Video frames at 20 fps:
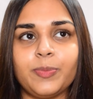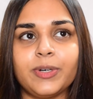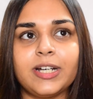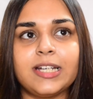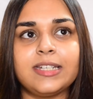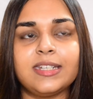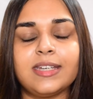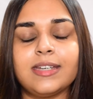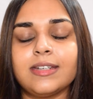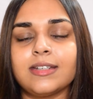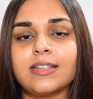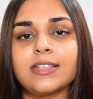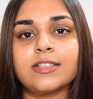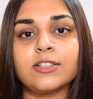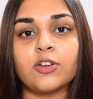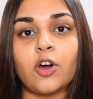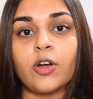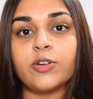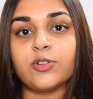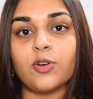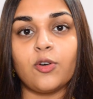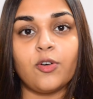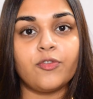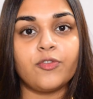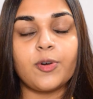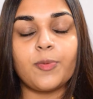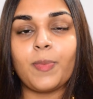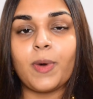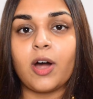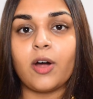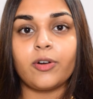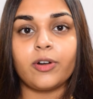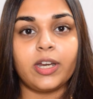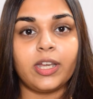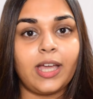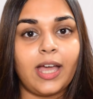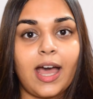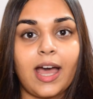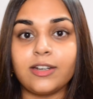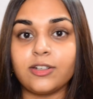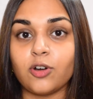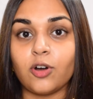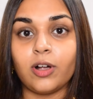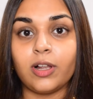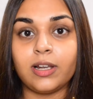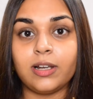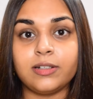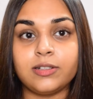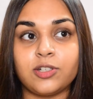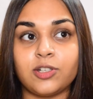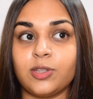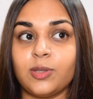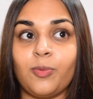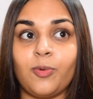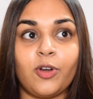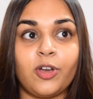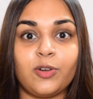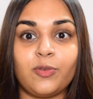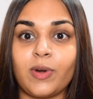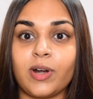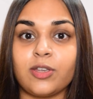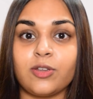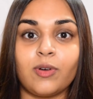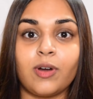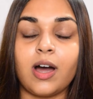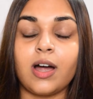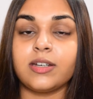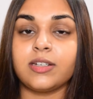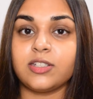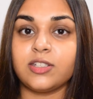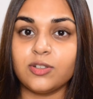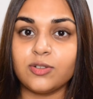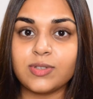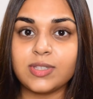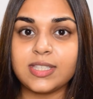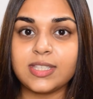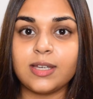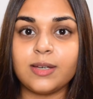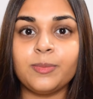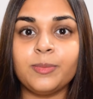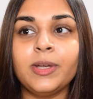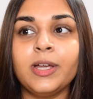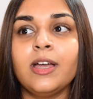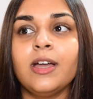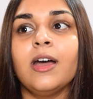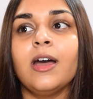but it is not overpowering at all to the point where you can't use them,